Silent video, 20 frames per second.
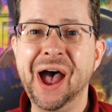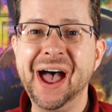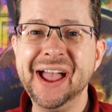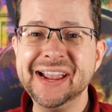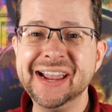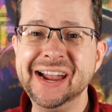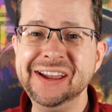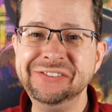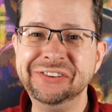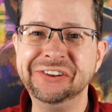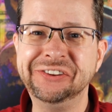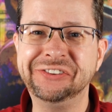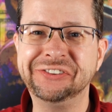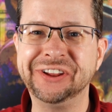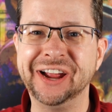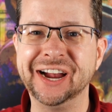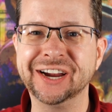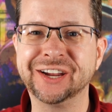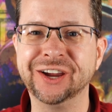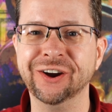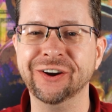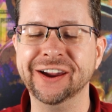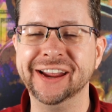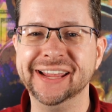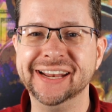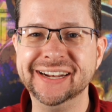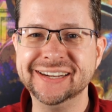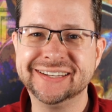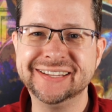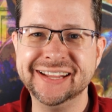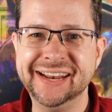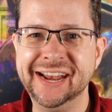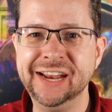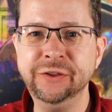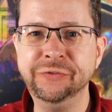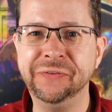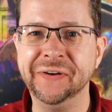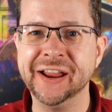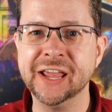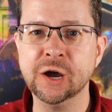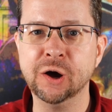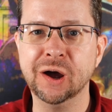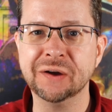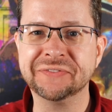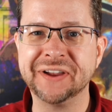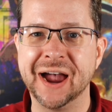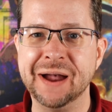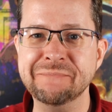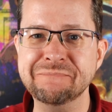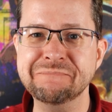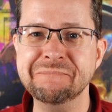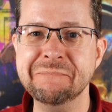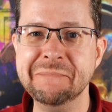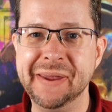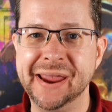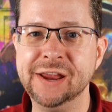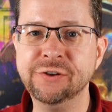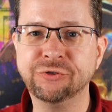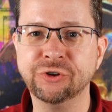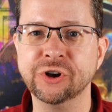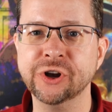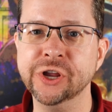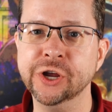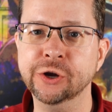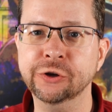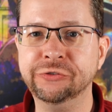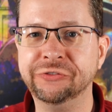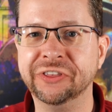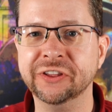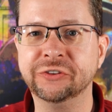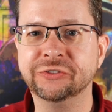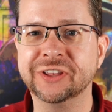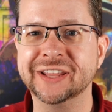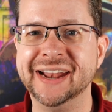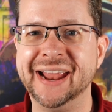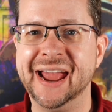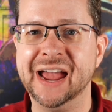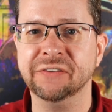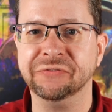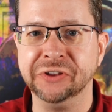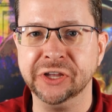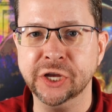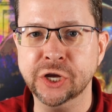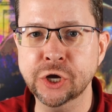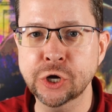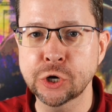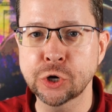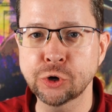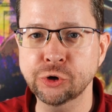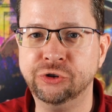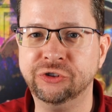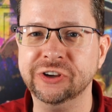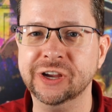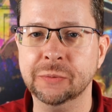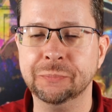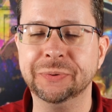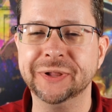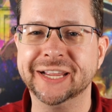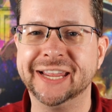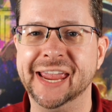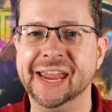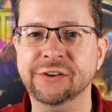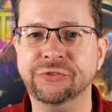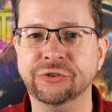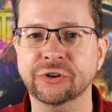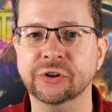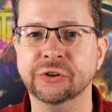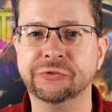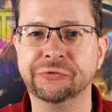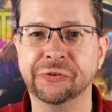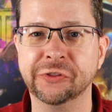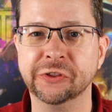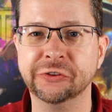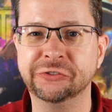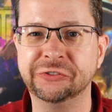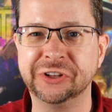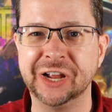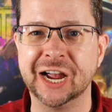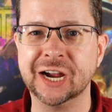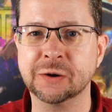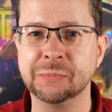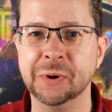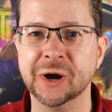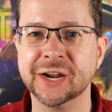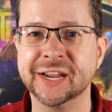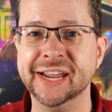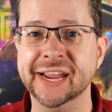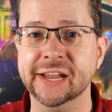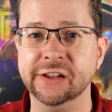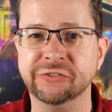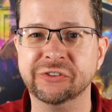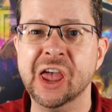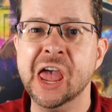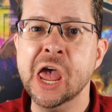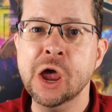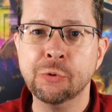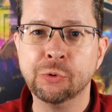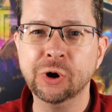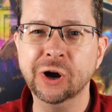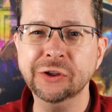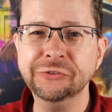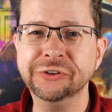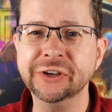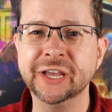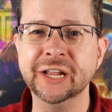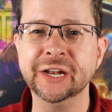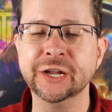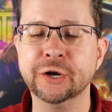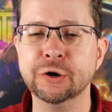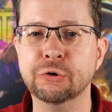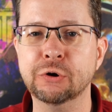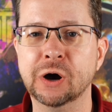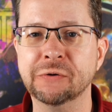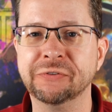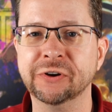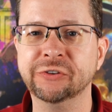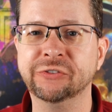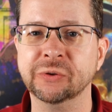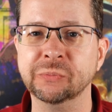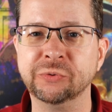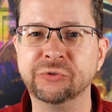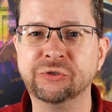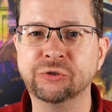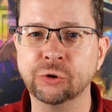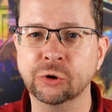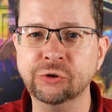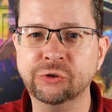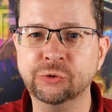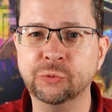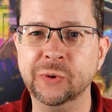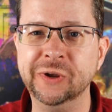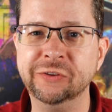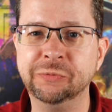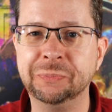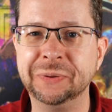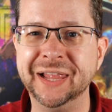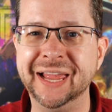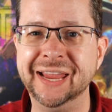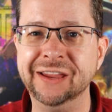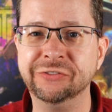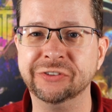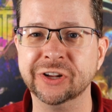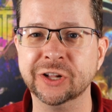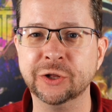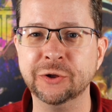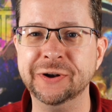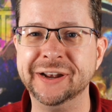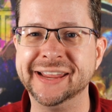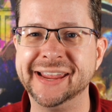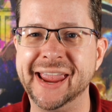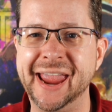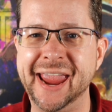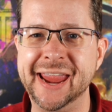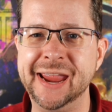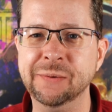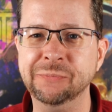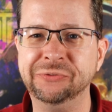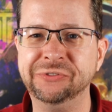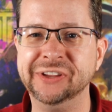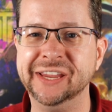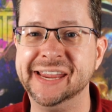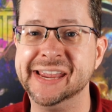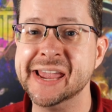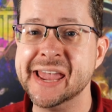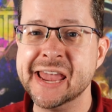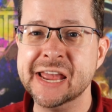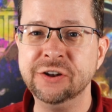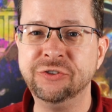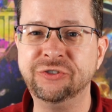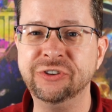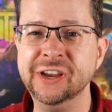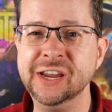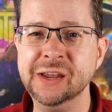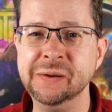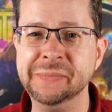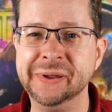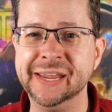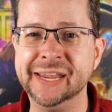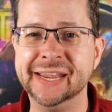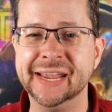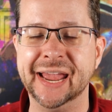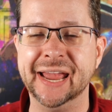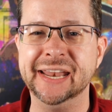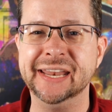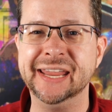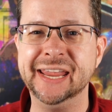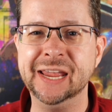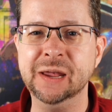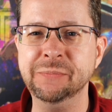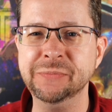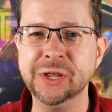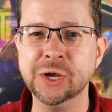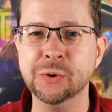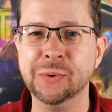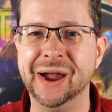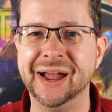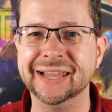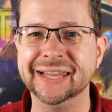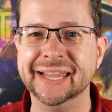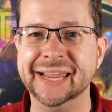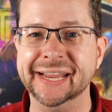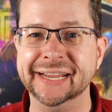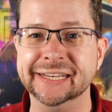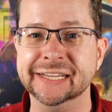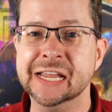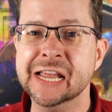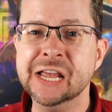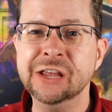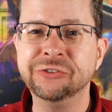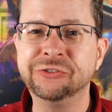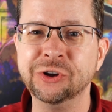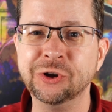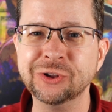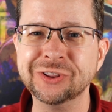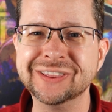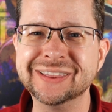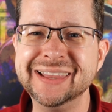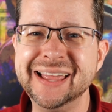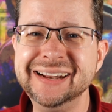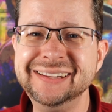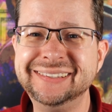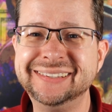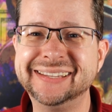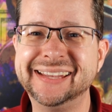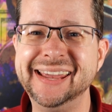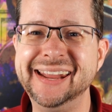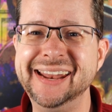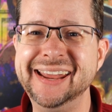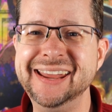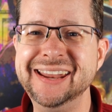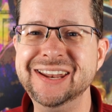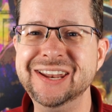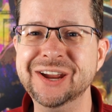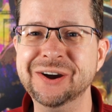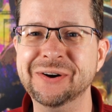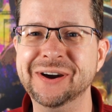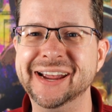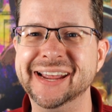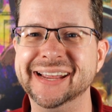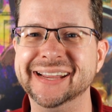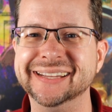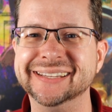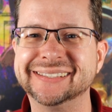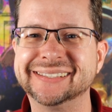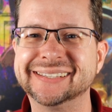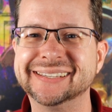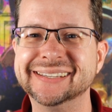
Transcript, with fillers: Hi guys, it's Stock Curry, and in today's video I've got major news that's going to have huge implications for the stock market. We're also going to go over some short squeeze plays including AMC, GME, and MULN. So let's get into it!